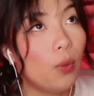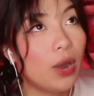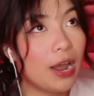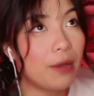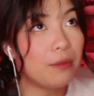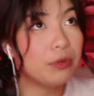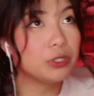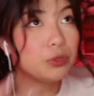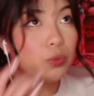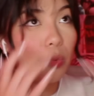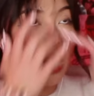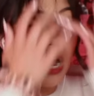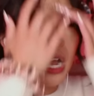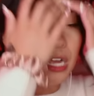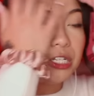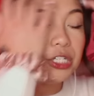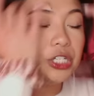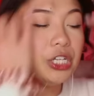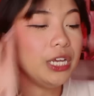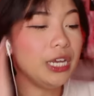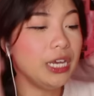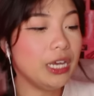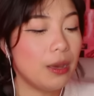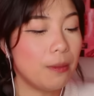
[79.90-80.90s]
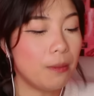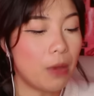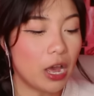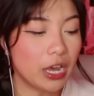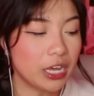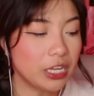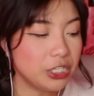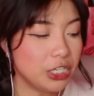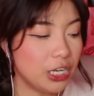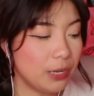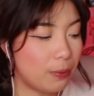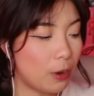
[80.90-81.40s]
When I was watching
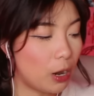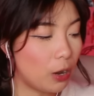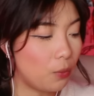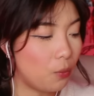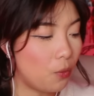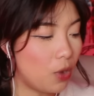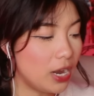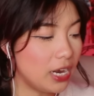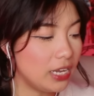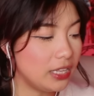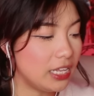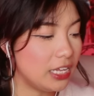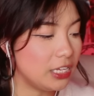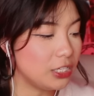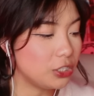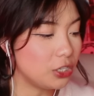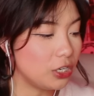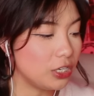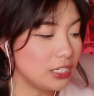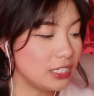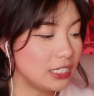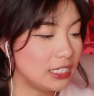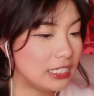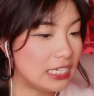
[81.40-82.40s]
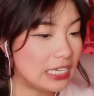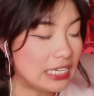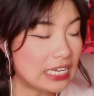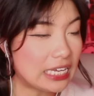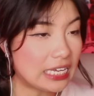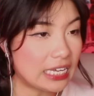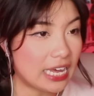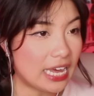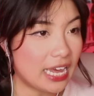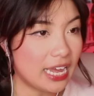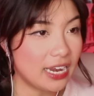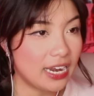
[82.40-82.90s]
Mockingjay Part 1 and they start
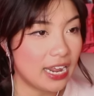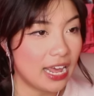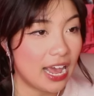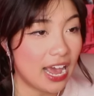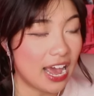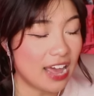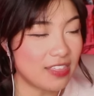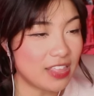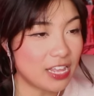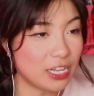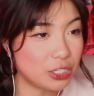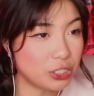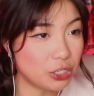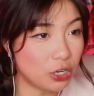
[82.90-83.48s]
singing it and they